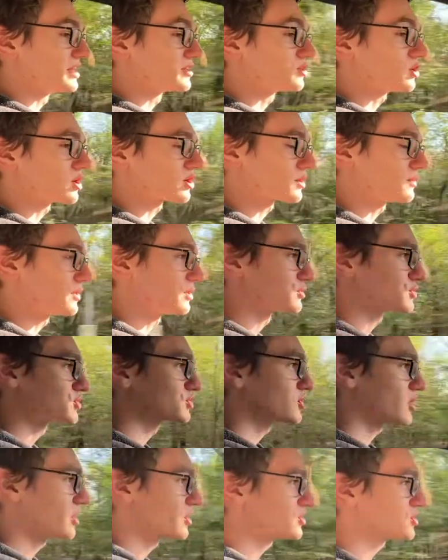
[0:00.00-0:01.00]
talk about
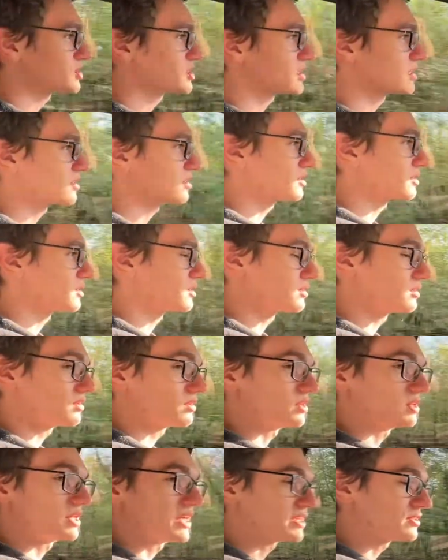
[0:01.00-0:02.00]
charging
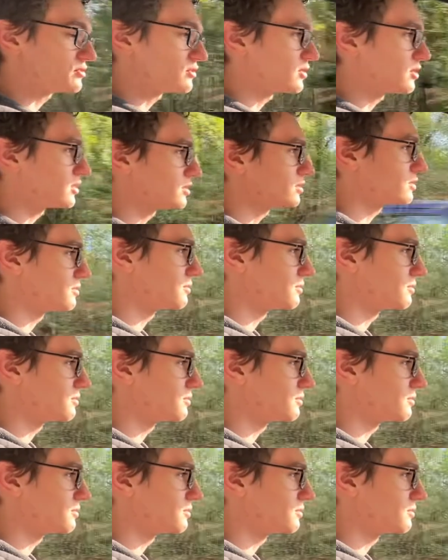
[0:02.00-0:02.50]
later on,